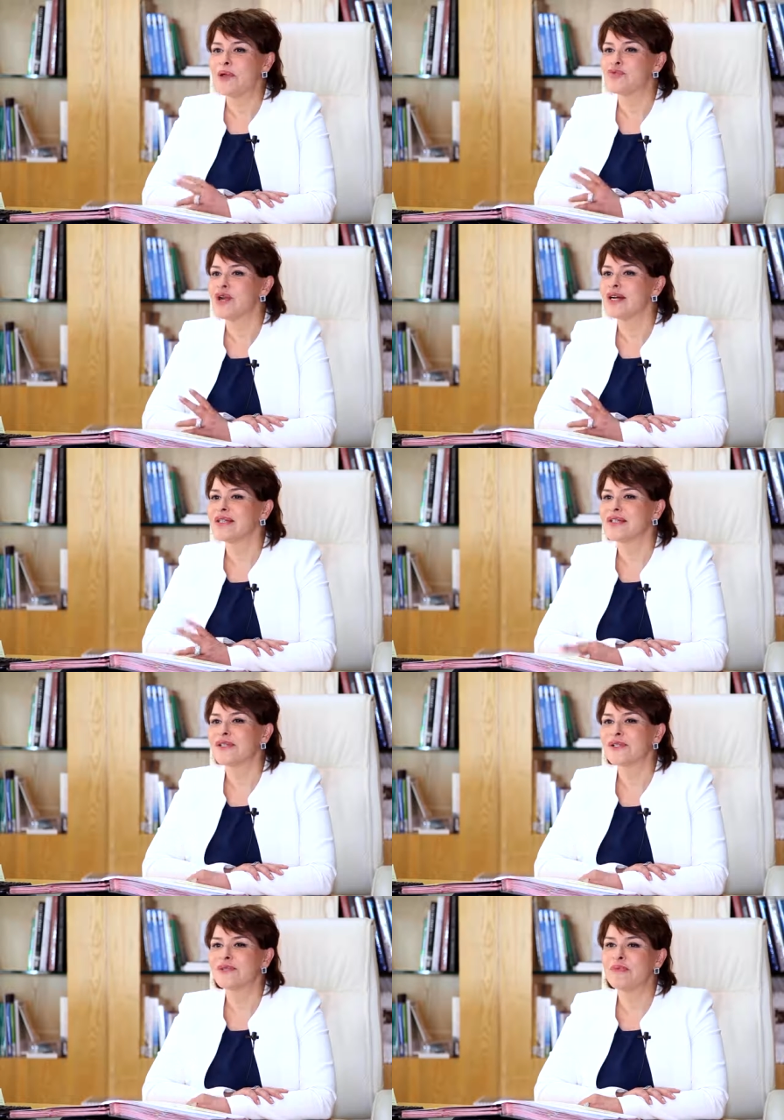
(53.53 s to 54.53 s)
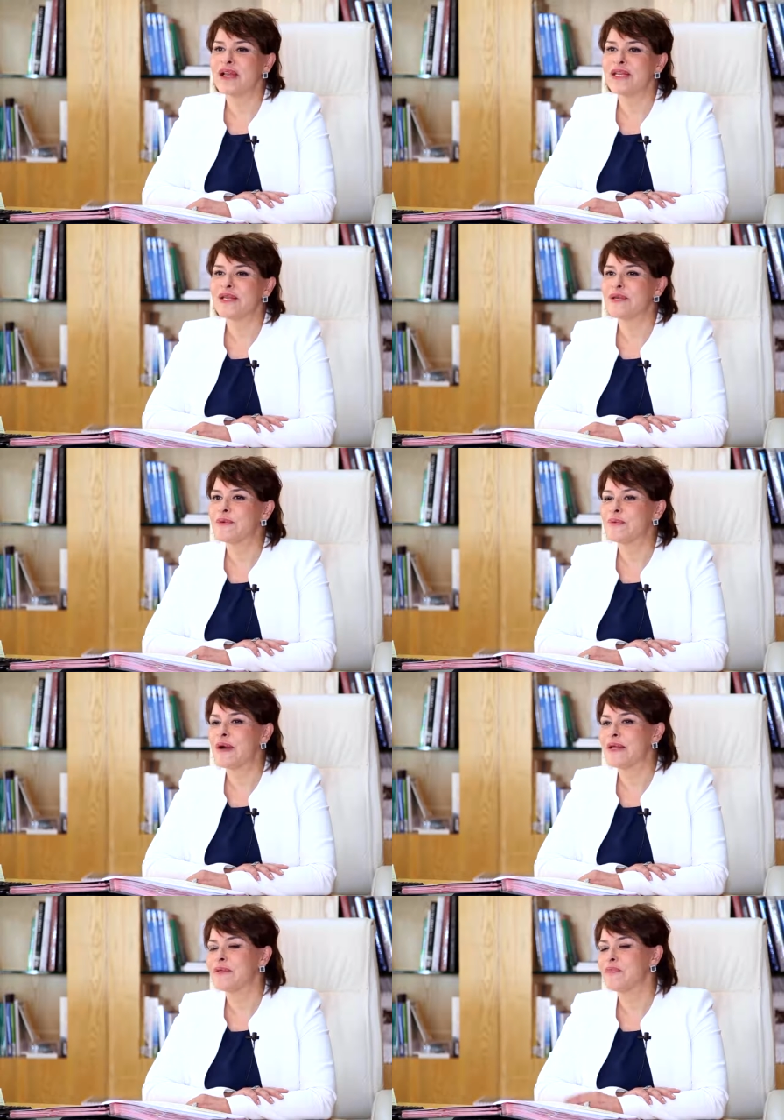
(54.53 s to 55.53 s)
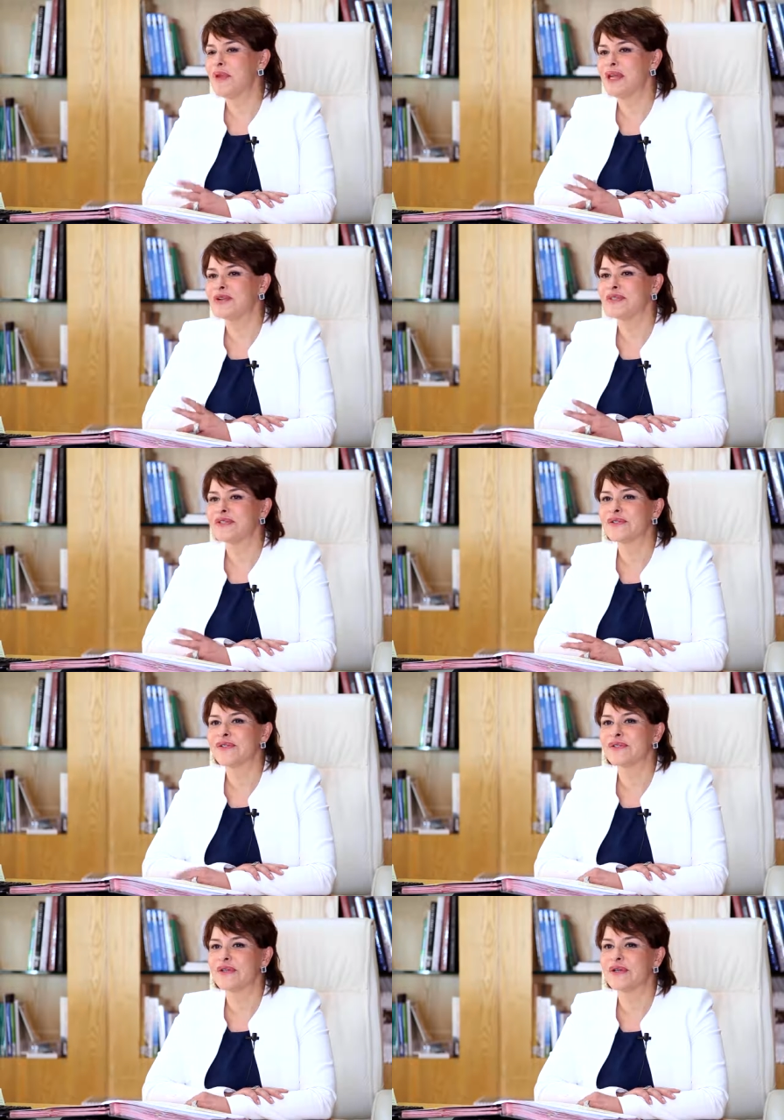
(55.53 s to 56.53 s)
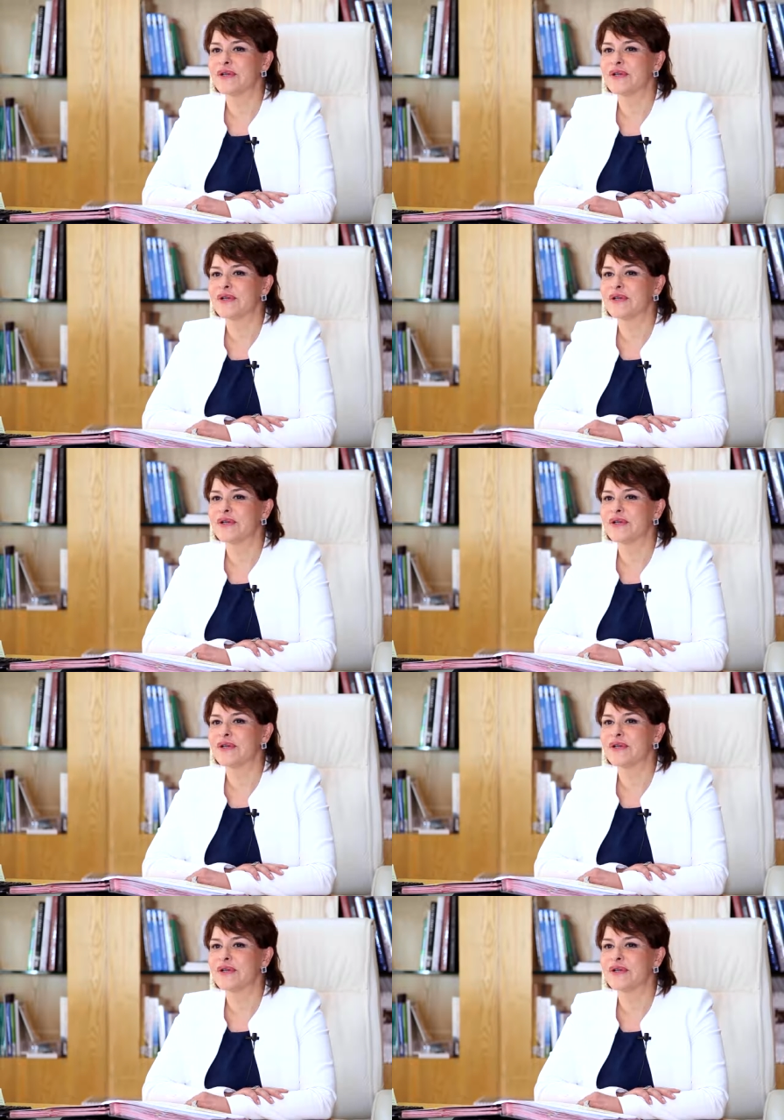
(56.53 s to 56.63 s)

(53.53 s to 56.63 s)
brothers, my parents